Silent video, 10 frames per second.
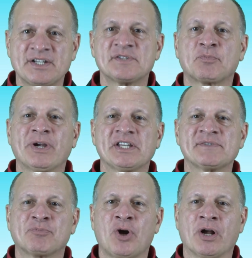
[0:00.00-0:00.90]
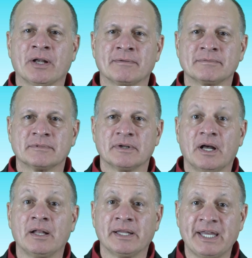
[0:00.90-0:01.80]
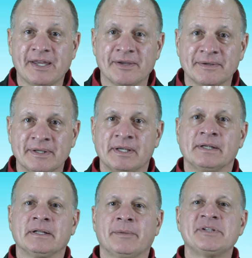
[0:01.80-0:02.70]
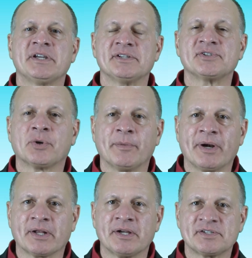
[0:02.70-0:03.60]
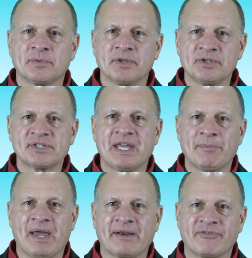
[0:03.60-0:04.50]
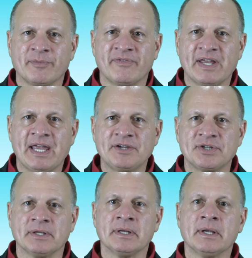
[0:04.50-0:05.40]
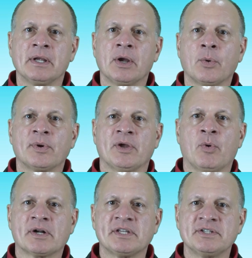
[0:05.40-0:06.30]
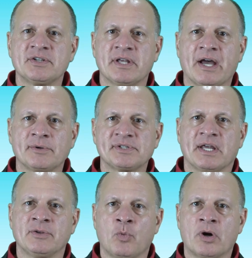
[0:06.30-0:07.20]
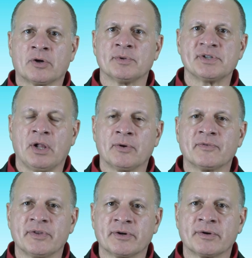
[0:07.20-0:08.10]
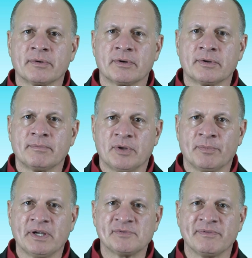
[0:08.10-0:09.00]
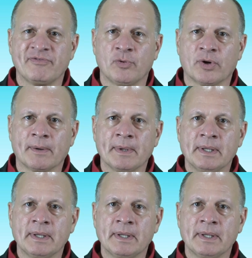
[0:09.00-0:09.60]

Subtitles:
Spring has sprung, a leak. Let me tell you a story about a customer that just came back from a vacation where they walked into the house and water was all over their basement floor.